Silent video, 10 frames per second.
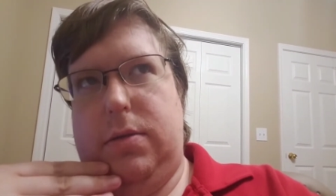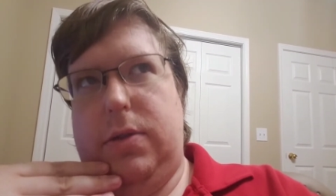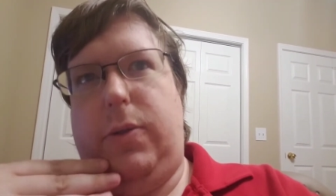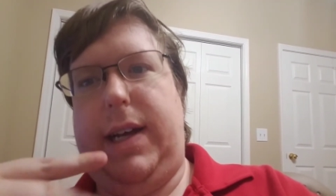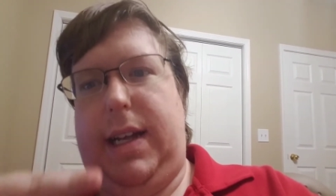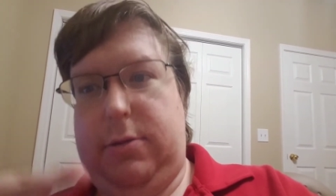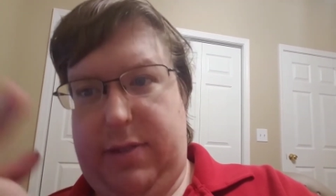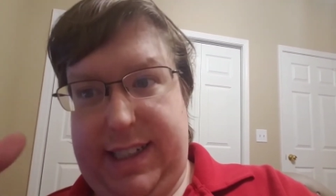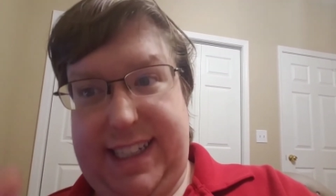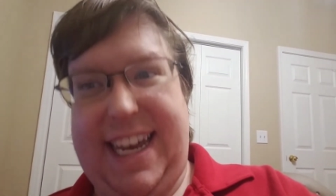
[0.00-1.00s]
No way,
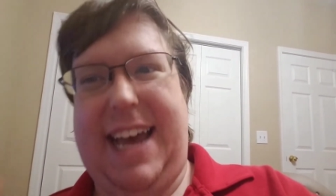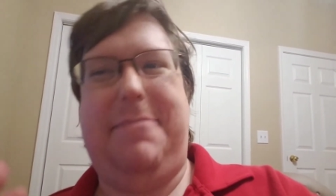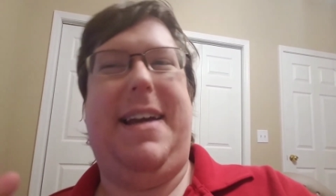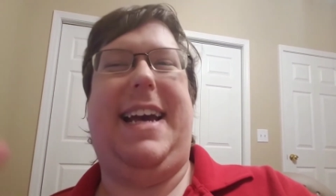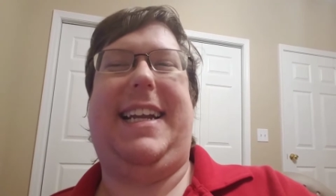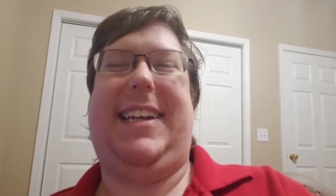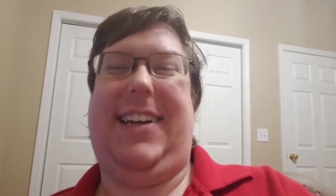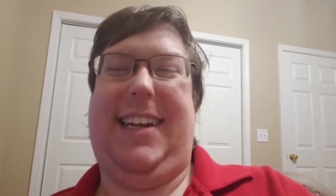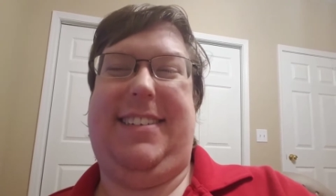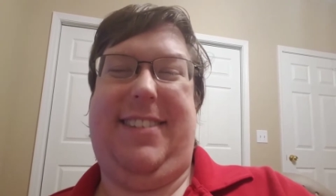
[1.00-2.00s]
crazy cat man and
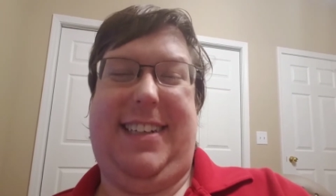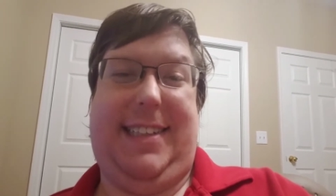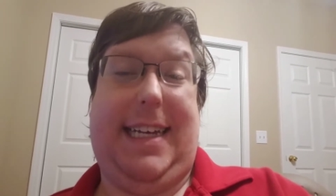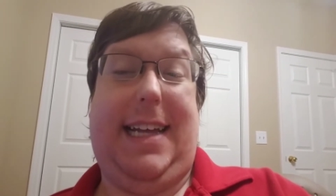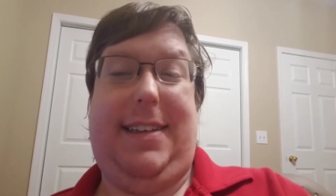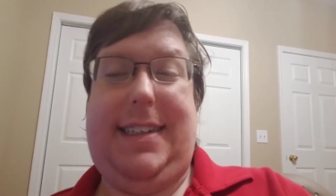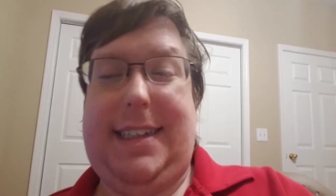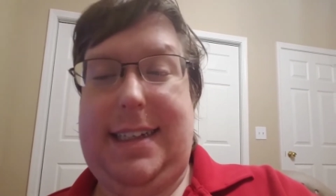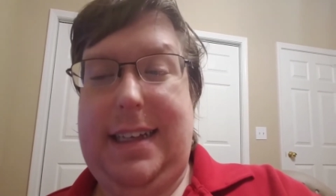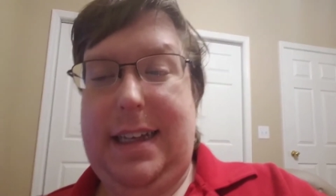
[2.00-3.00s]
crazy cat
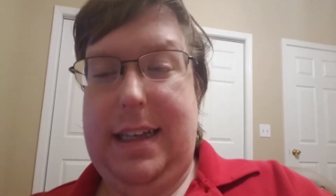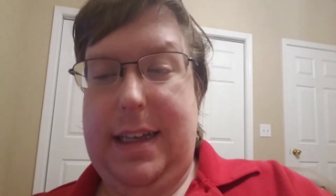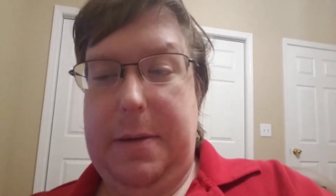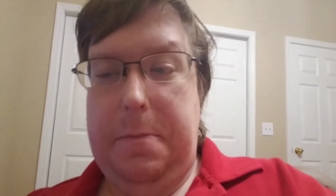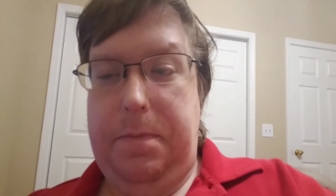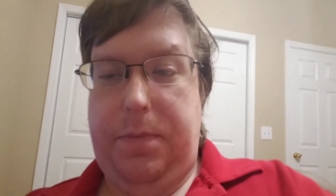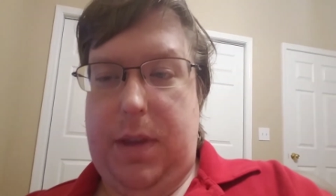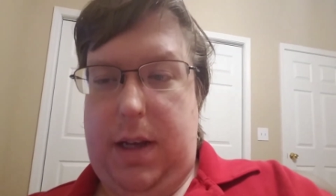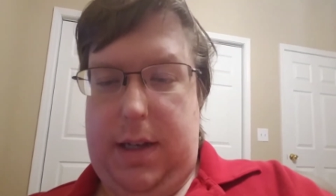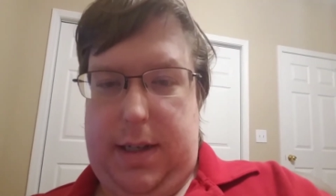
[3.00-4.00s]
lady.
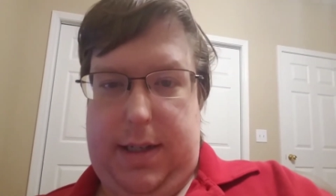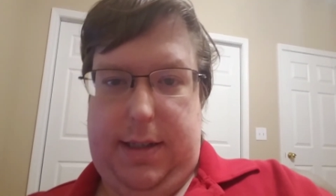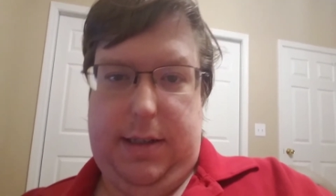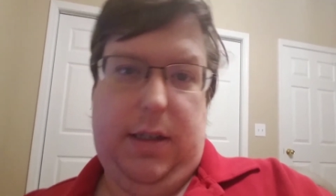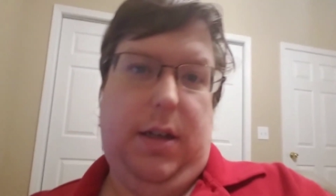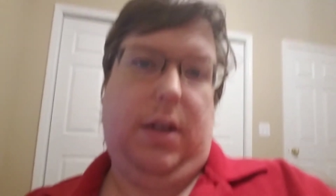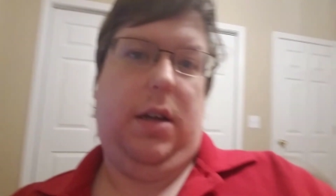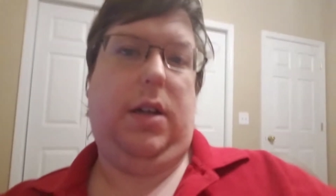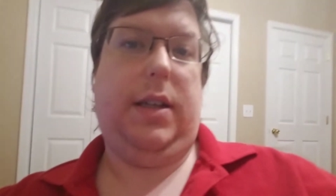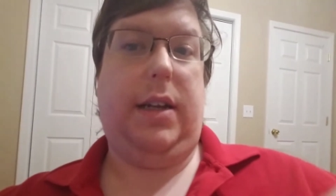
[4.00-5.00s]
Uh,
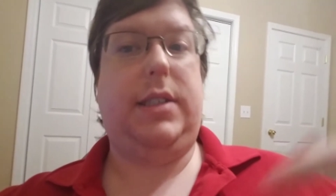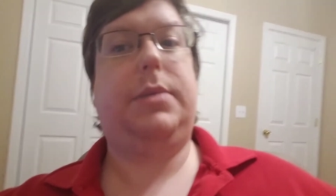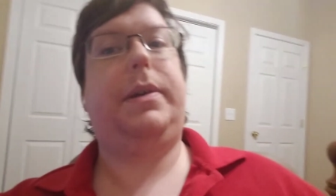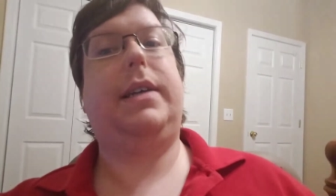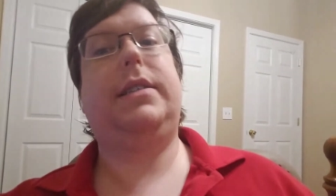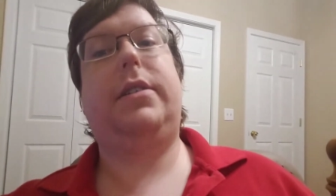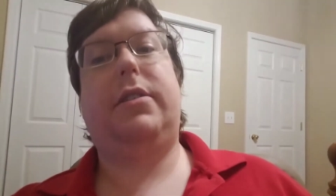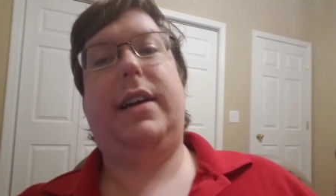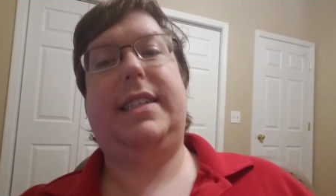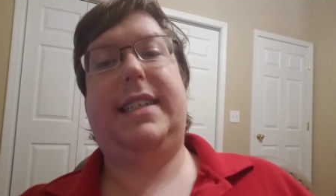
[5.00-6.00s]
now, just because they're
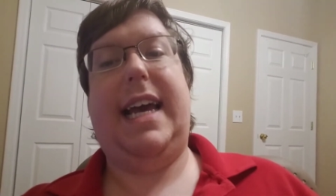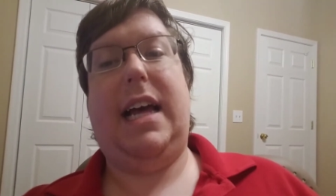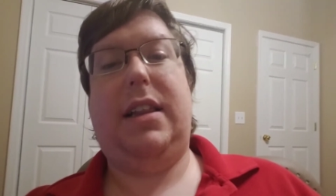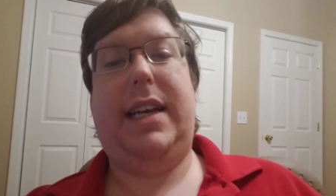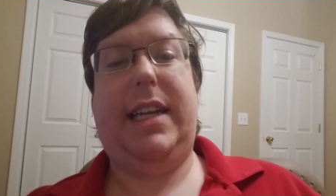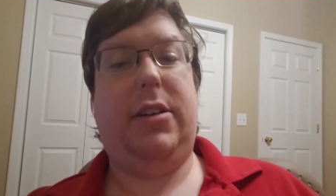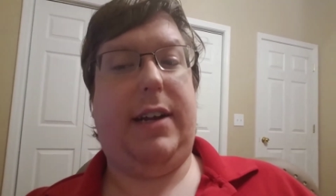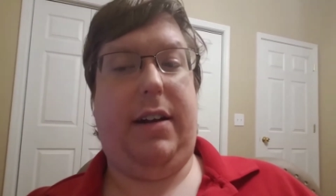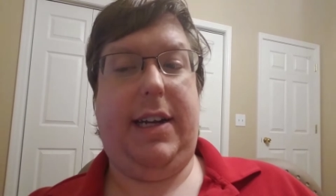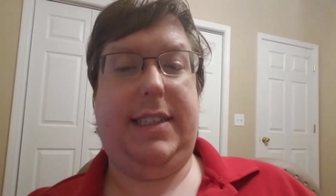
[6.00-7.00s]
a crazy cat lady or
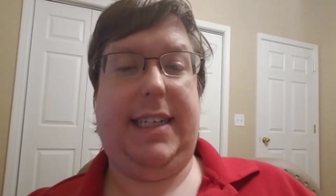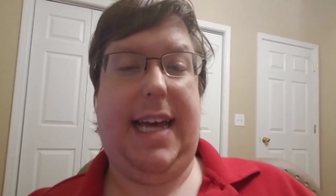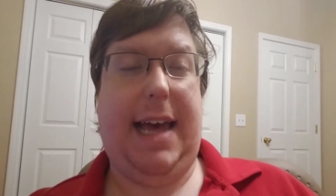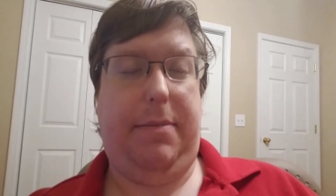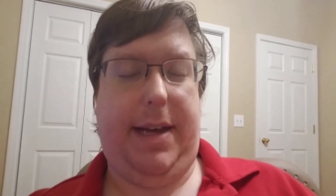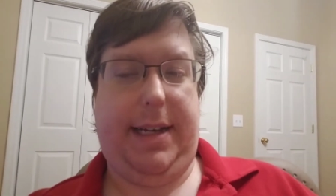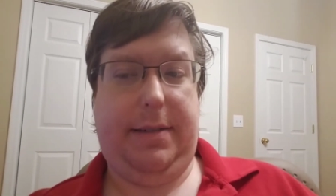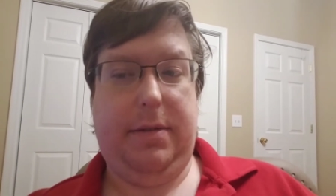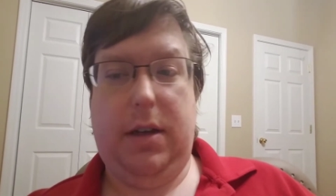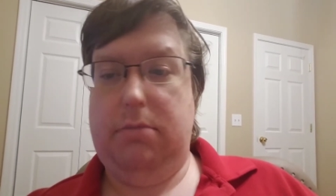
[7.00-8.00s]
crazy cat man,
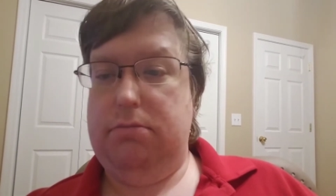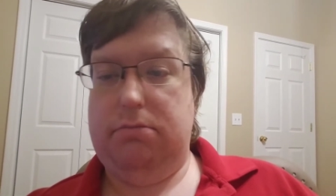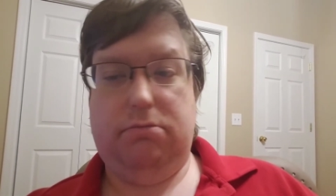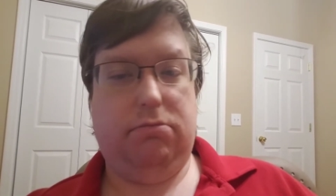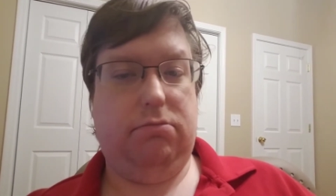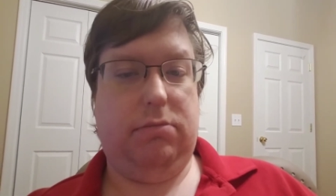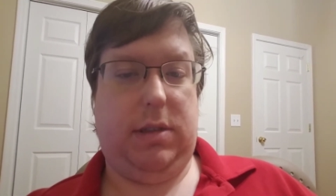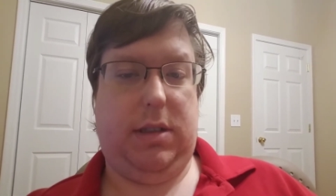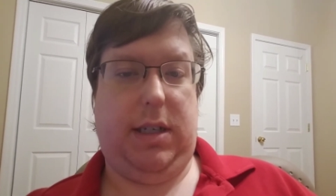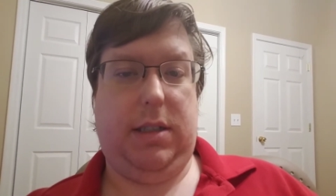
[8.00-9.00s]

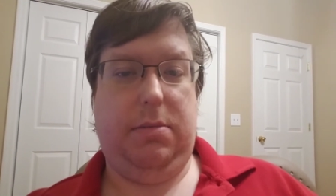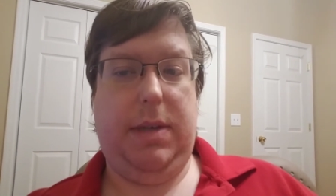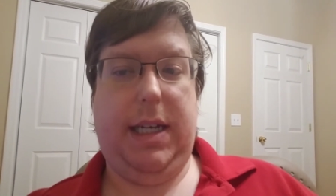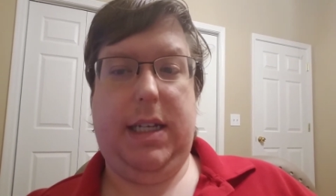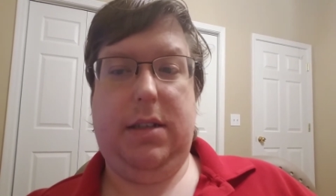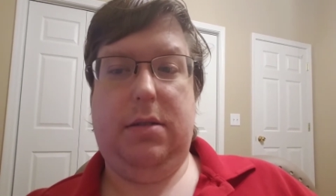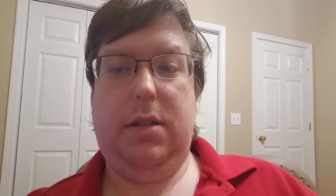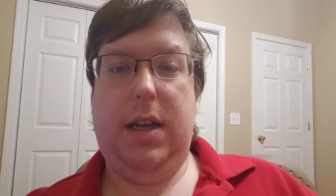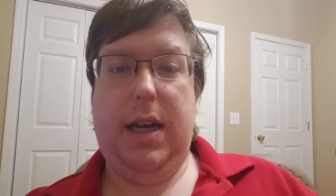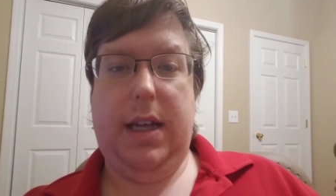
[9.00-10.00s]
doesn't mean
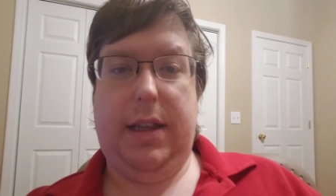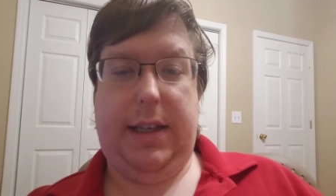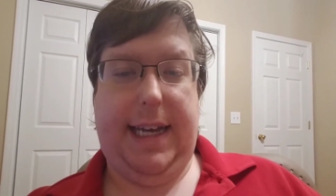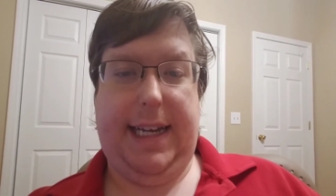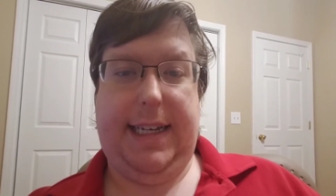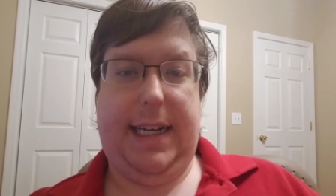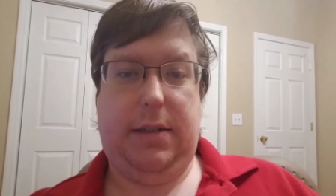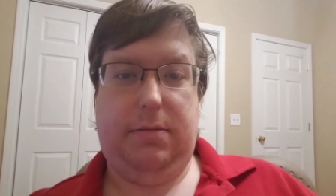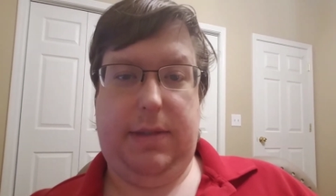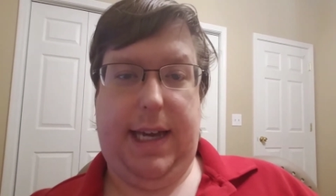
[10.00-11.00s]
you can't date
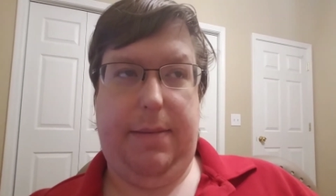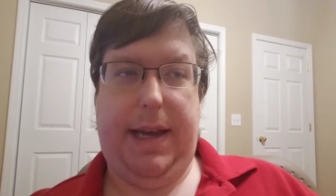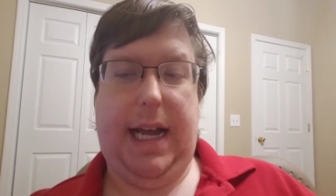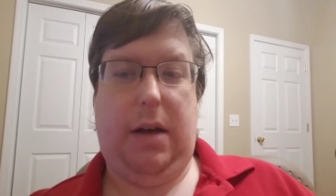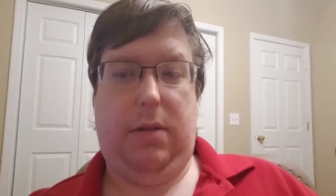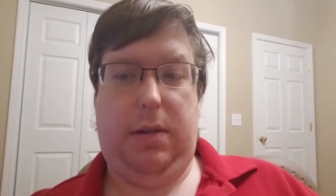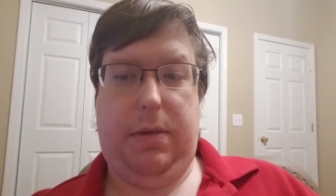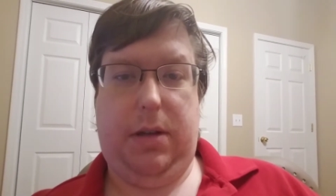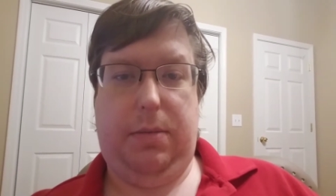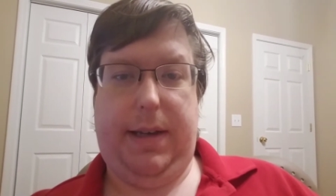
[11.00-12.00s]
them, you can't make out with them
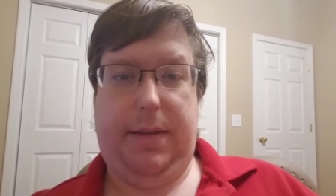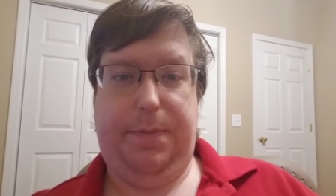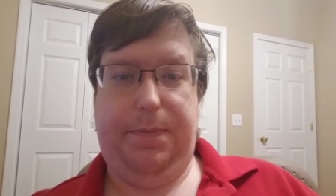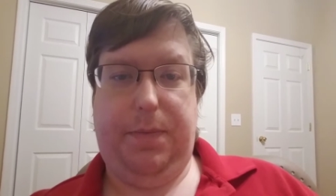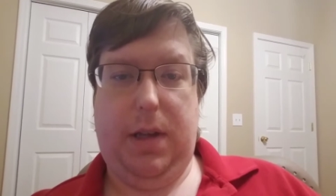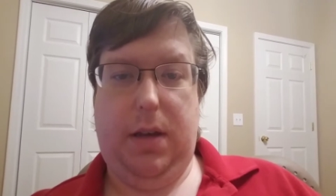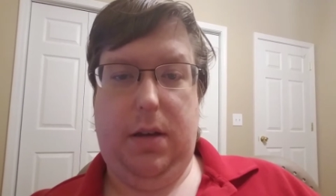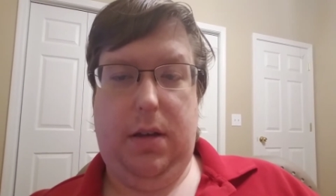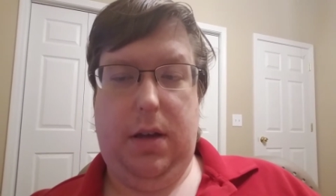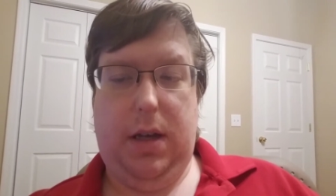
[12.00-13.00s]
a little bit.
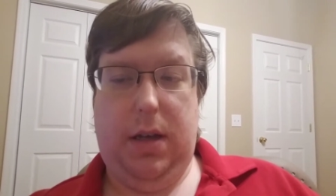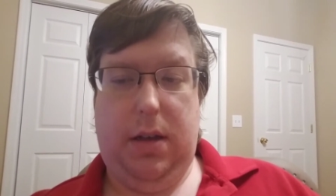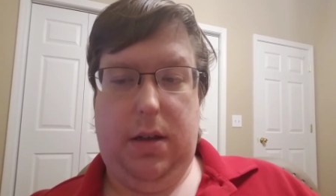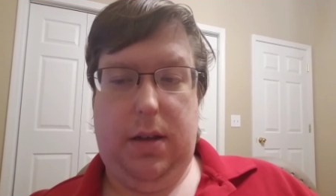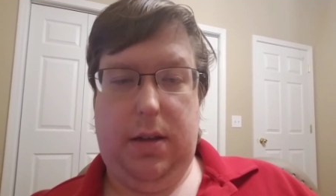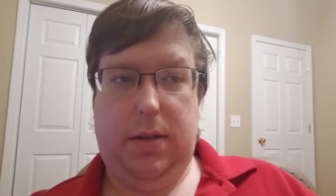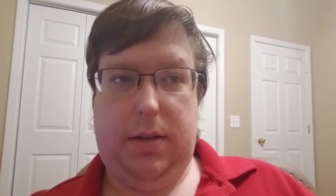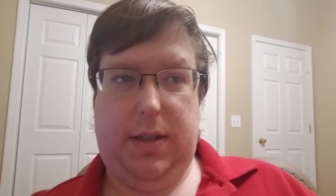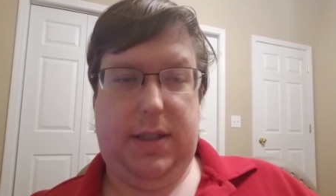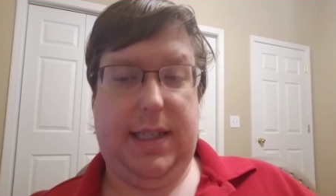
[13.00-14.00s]

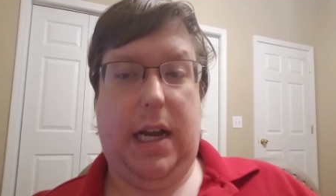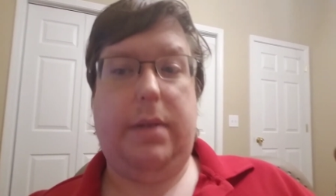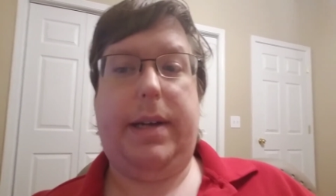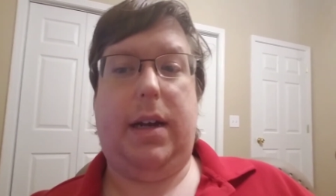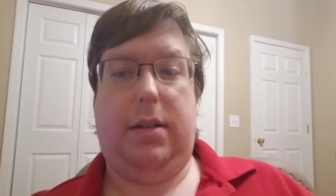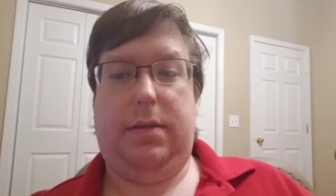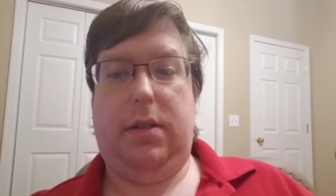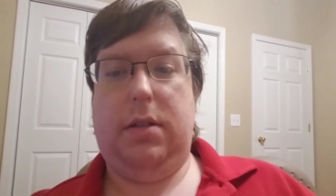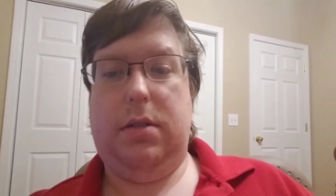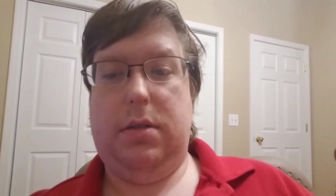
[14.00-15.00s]
You just got to be careful.